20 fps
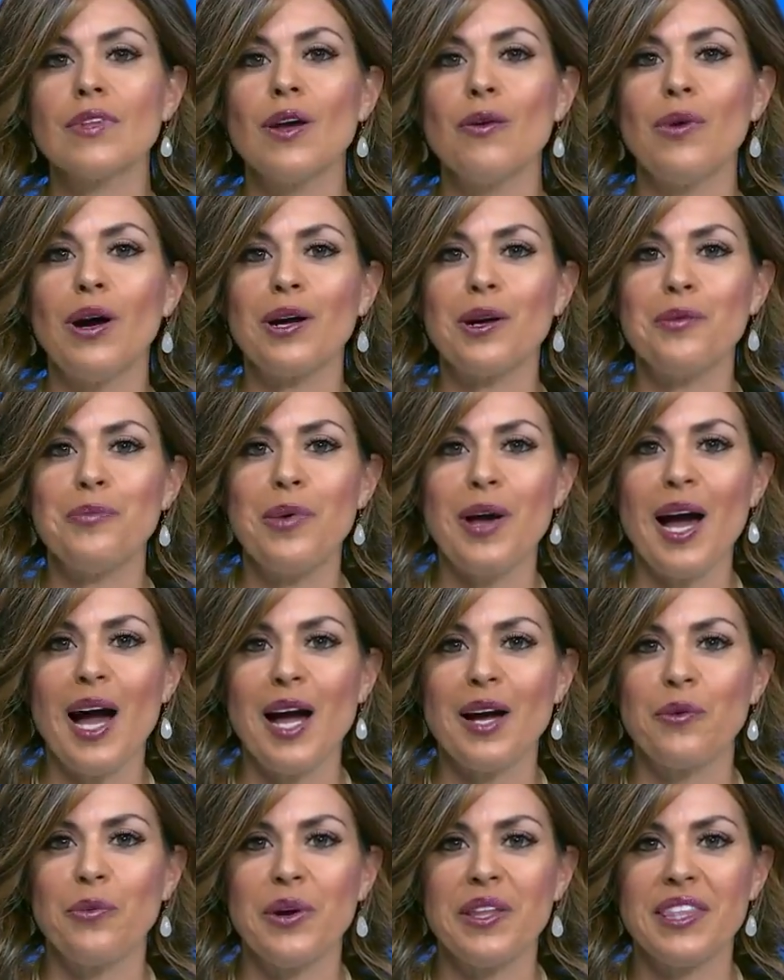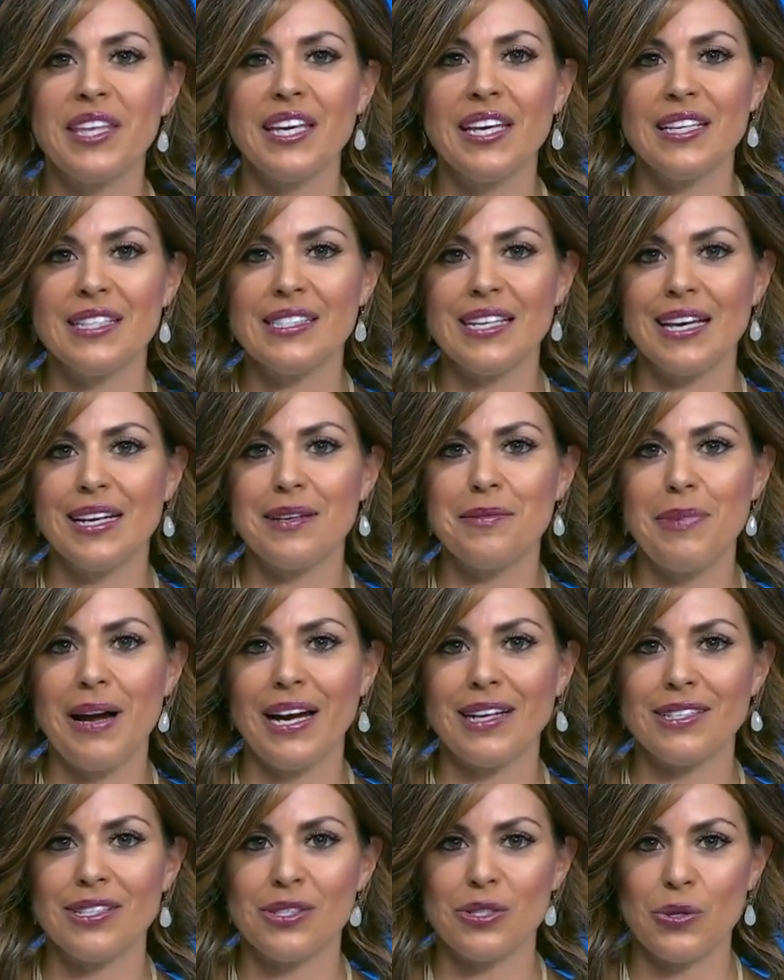Welcome back. With kids heading
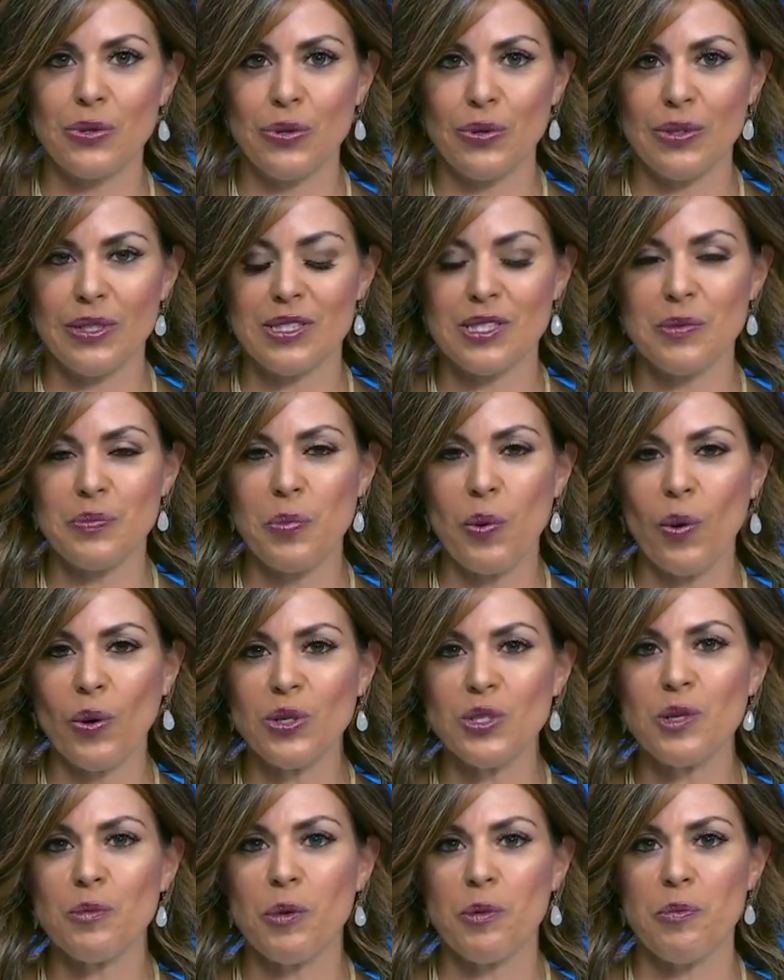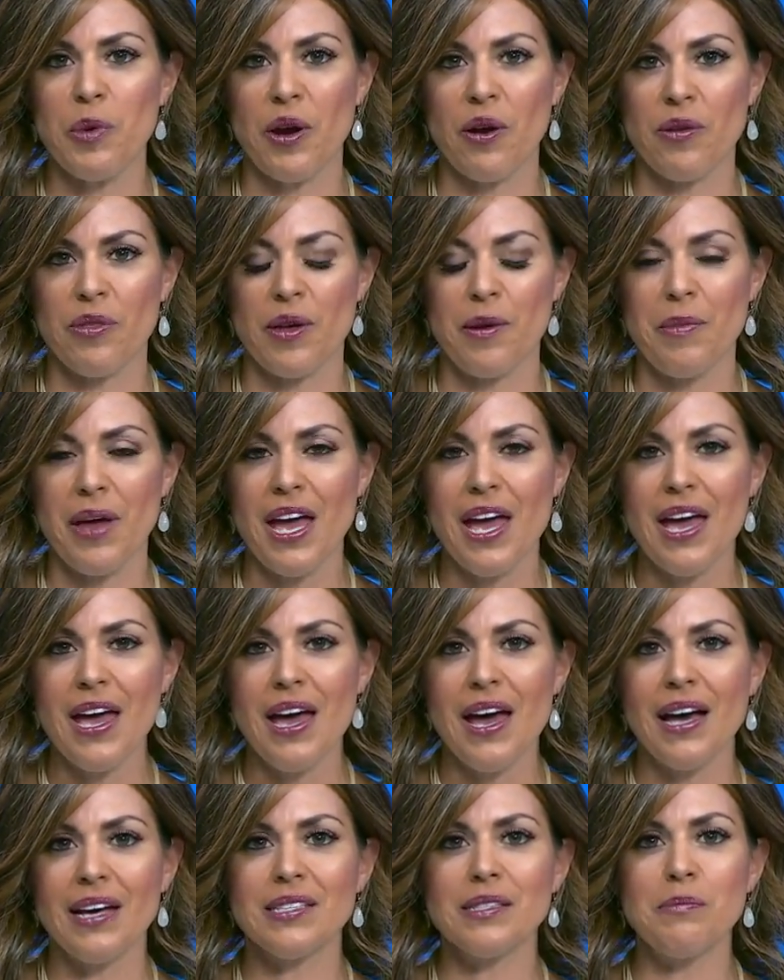back to school, it's important to prepare them
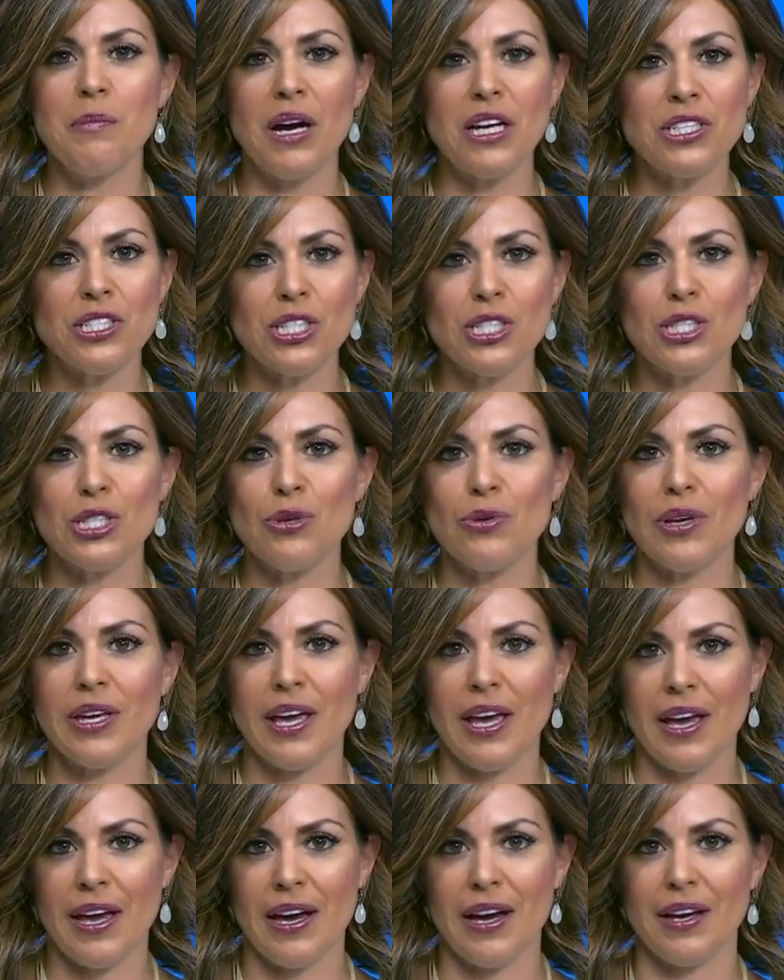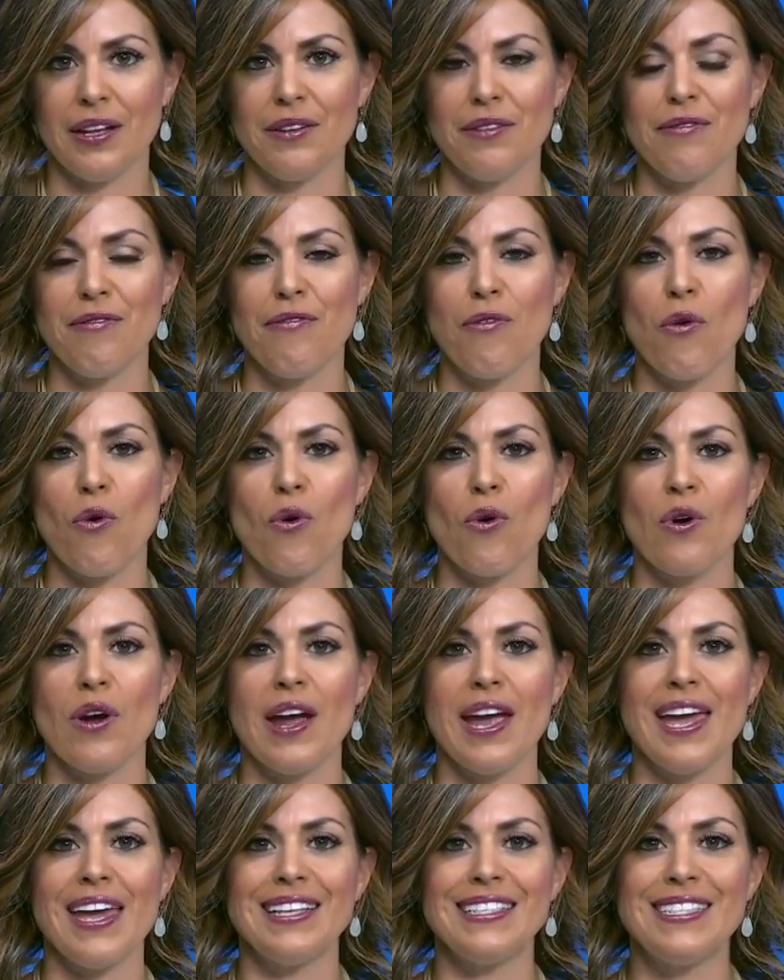as much as you can
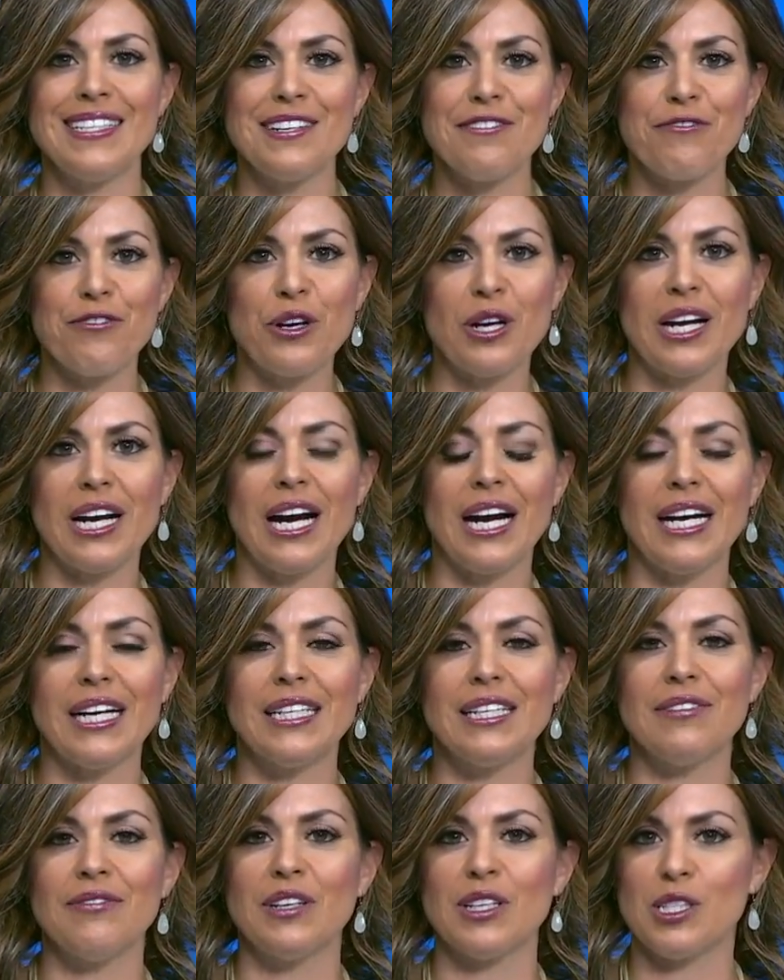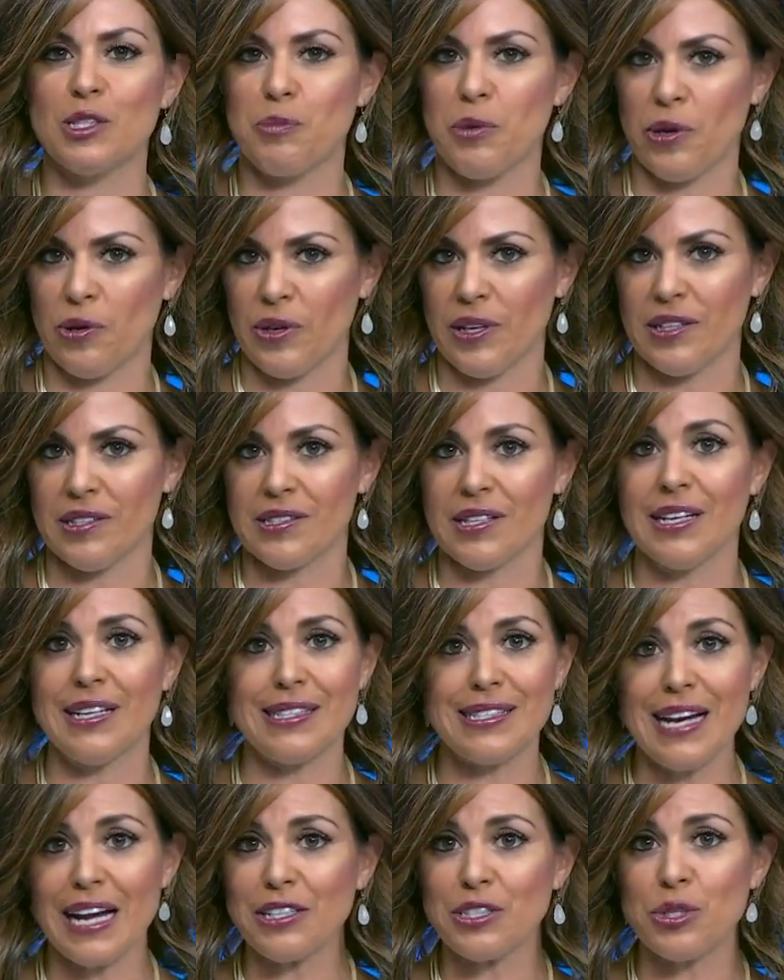for a different kind of experience. And
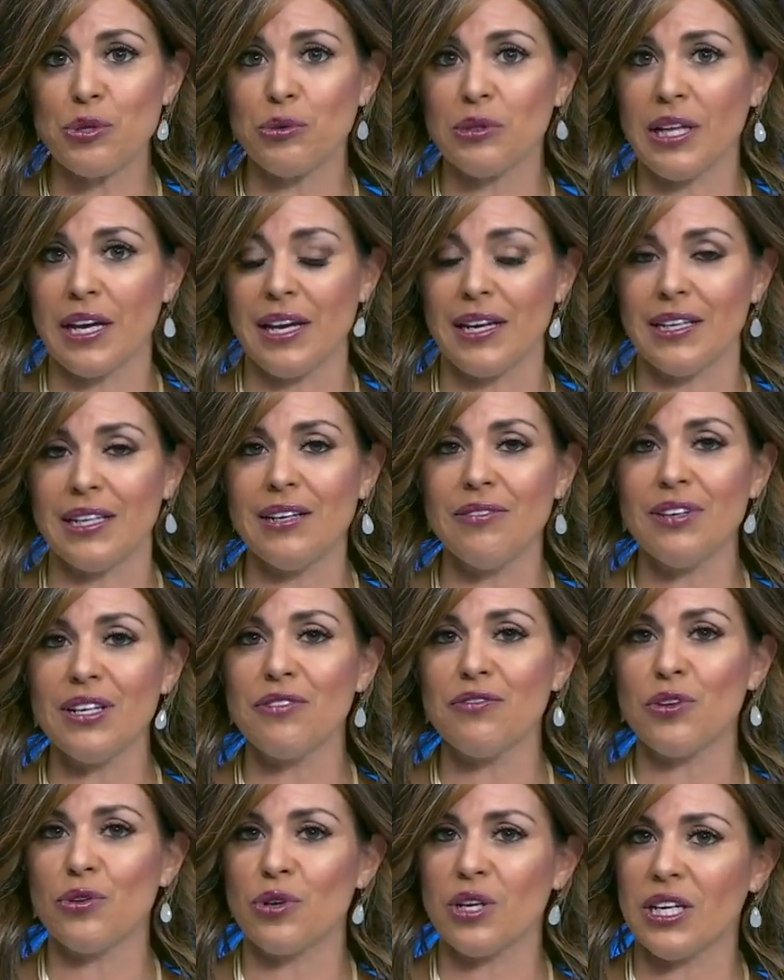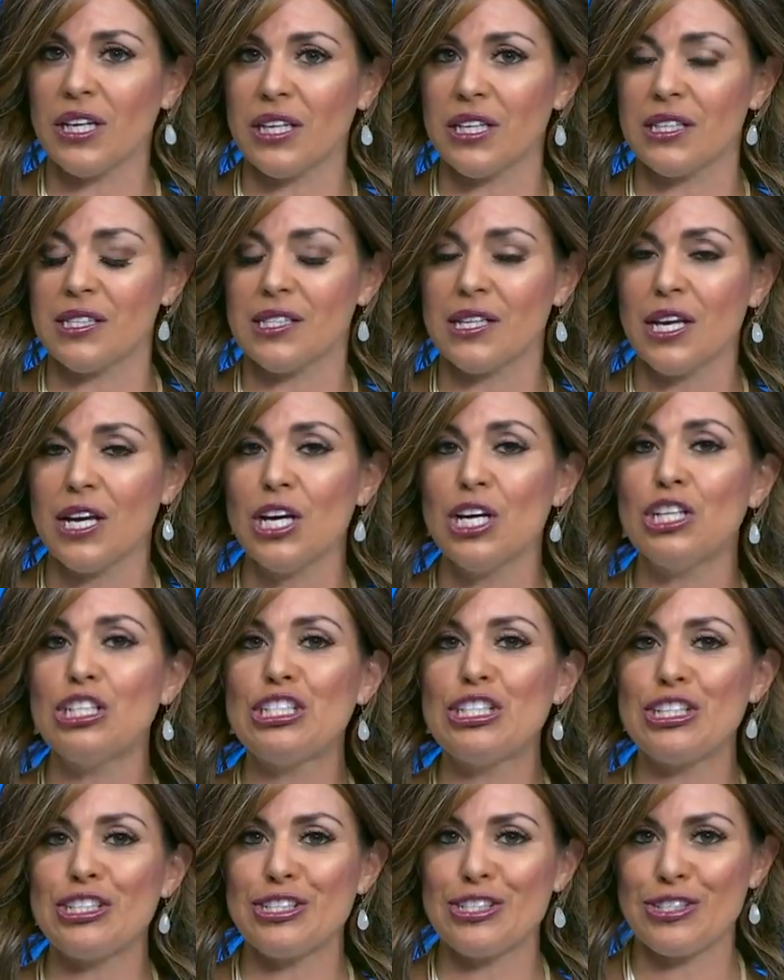it's not too late, even if your kids
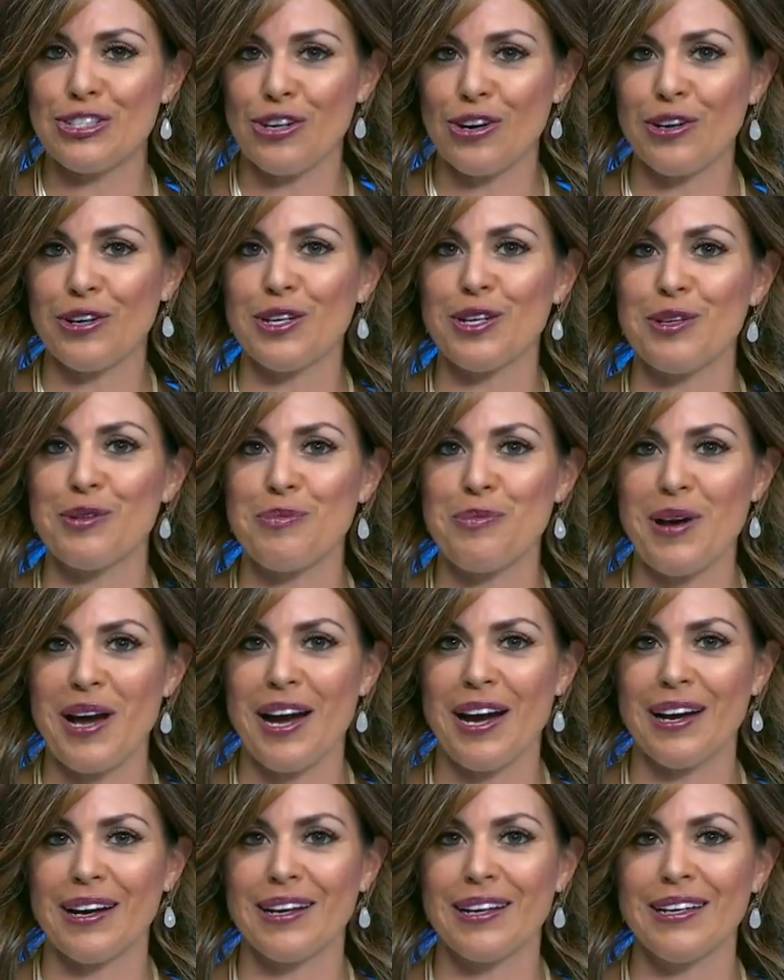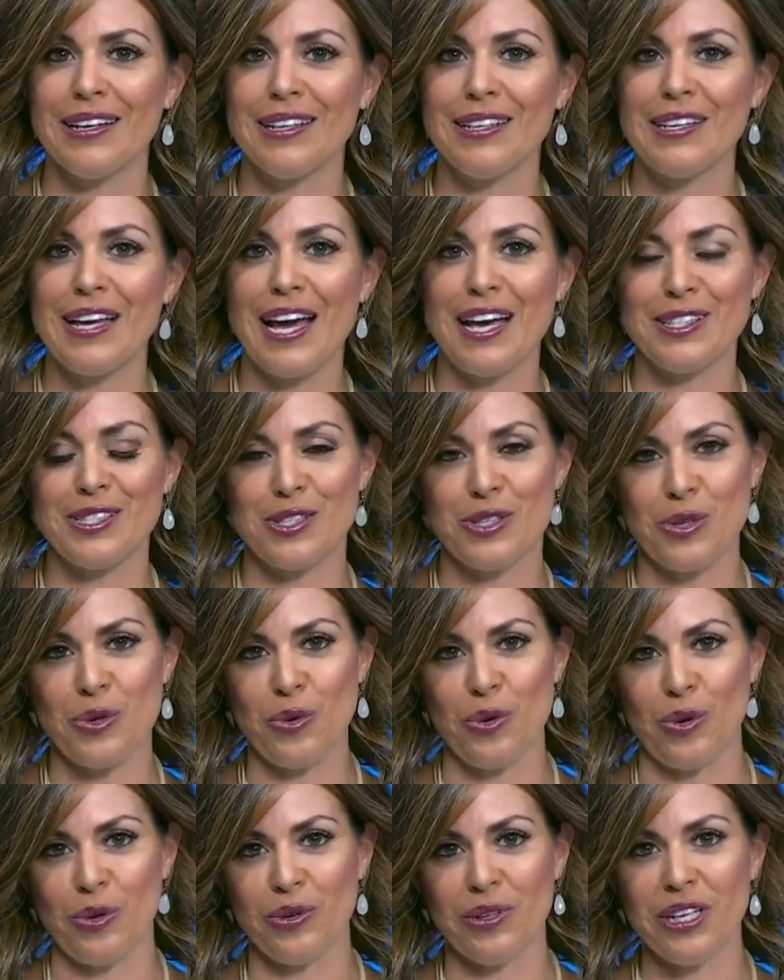just started back at
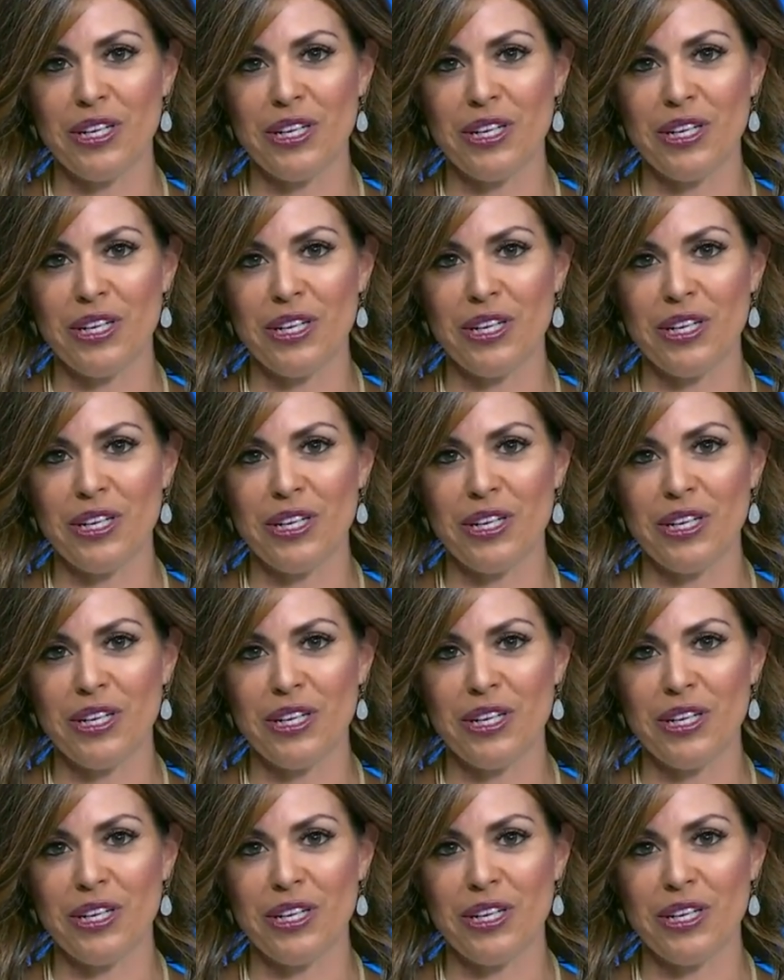school.